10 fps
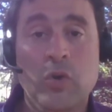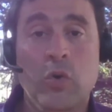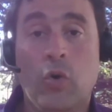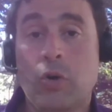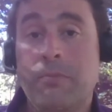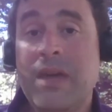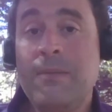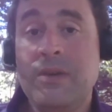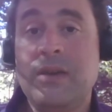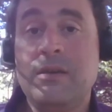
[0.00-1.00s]
or
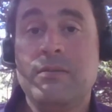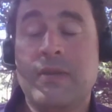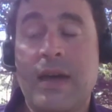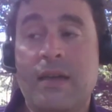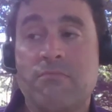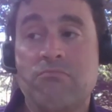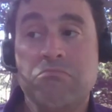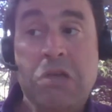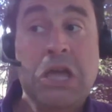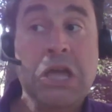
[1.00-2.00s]
maybe that
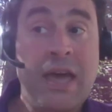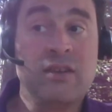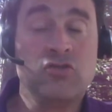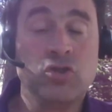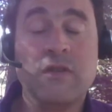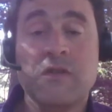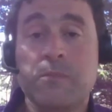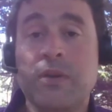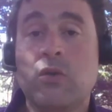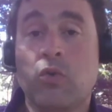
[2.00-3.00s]
they actually
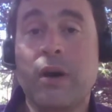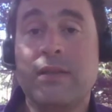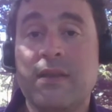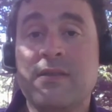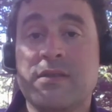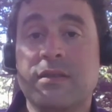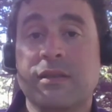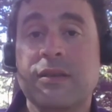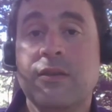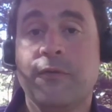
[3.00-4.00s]
speak quite
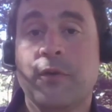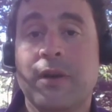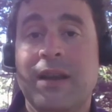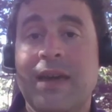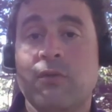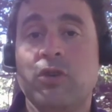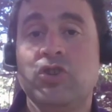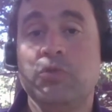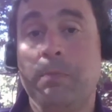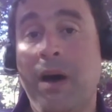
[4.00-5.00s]
decently the foreign
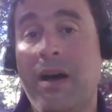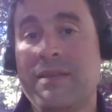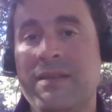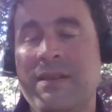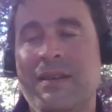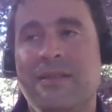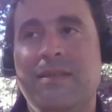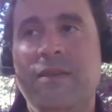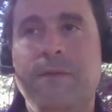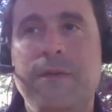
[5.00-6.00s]
language, but
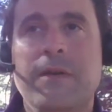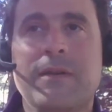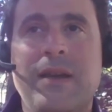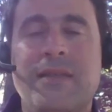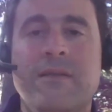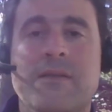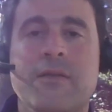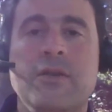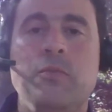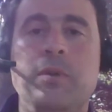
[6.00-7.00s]
they fear that they are
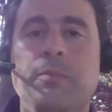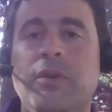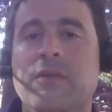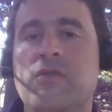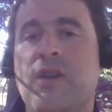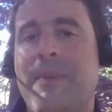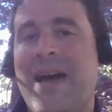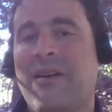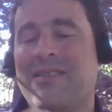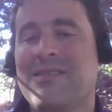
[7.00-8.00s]
going to be put
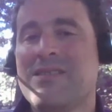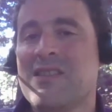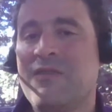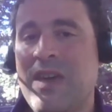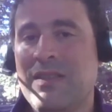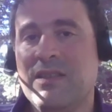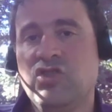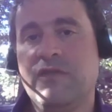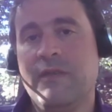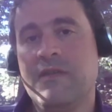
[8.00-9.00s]
somehow at a
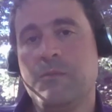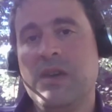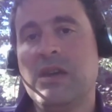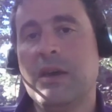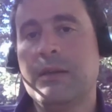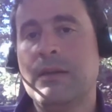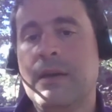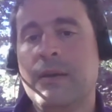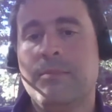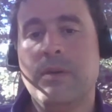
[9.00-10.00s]
disadvantage if they speak it,
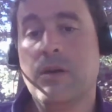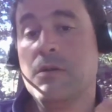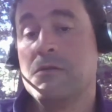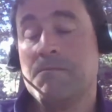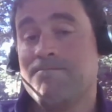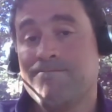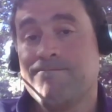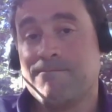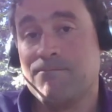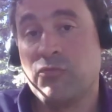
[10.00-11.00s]
because
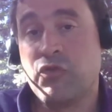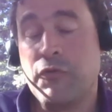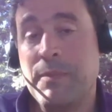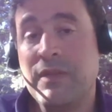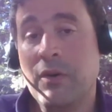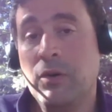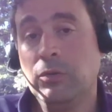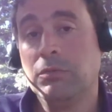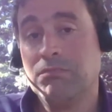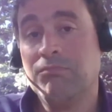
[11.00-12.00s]
truth be
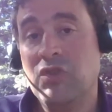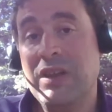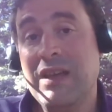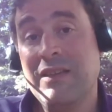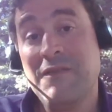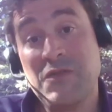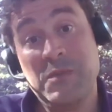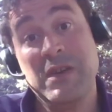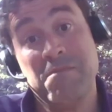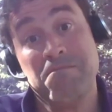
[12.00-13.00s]
told, the natives
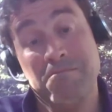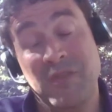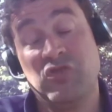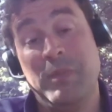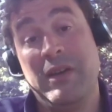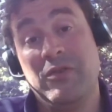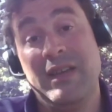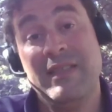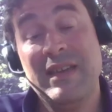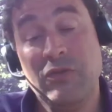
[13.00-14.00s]
speak much better
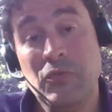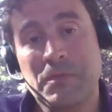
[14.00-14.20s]
than they do.